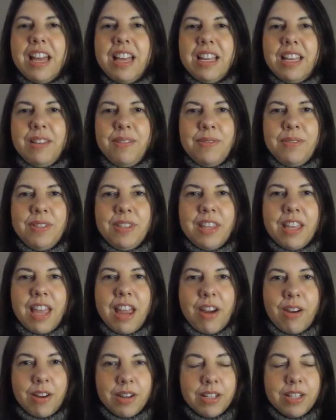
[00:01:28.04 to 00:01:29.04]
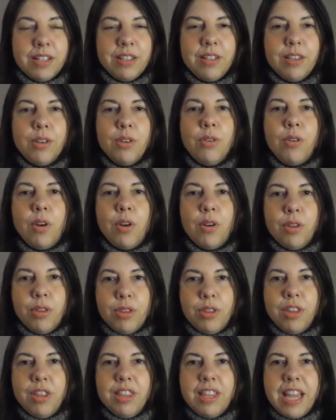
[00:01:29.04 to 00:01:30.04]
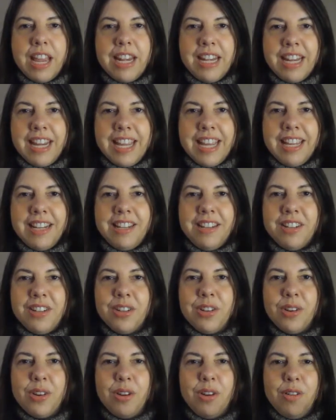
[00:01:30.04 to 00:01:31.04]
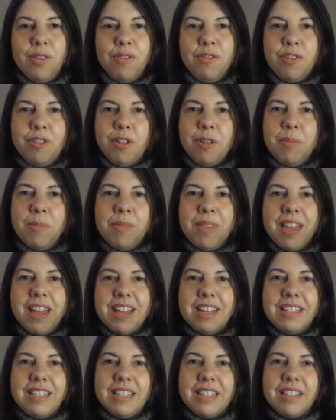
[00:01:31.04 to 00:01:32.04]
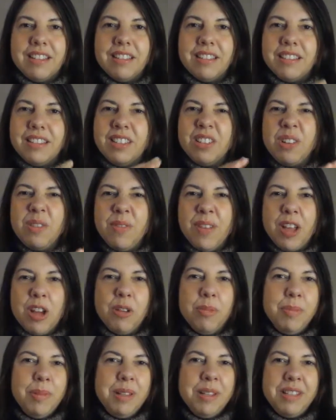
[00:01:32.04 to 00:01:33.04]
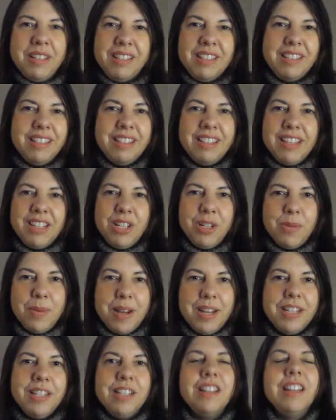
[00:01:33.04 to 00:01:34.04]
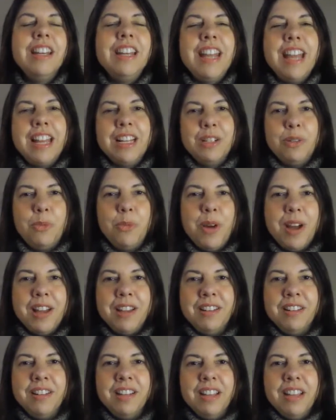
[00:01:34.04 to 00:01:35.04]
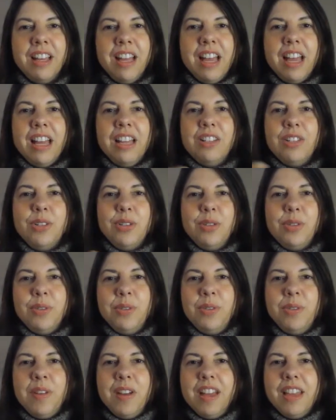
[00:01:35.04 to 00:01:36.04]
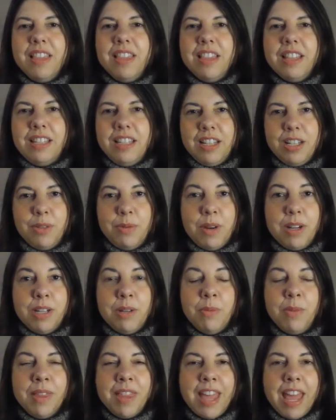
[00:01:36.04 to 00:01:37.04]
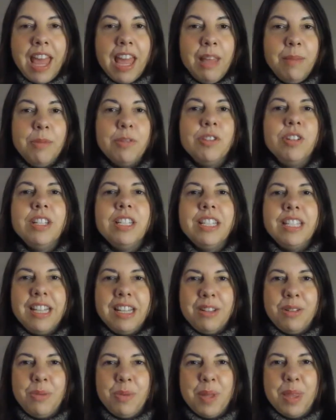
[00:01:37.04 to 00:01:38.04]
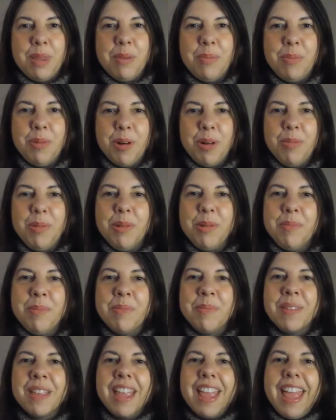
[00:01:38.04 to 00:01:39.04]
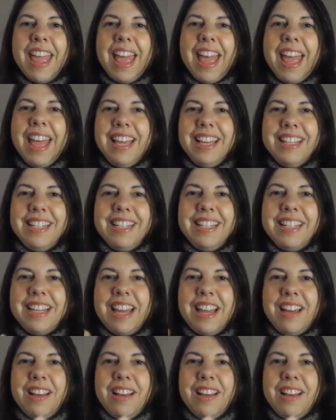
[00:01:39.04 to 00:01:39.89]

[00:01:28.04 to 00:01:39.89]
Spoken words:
gives the characters the growth that they need to go from that sort of helpless situation in Act 1 to the situation where they're able to deal with the problem and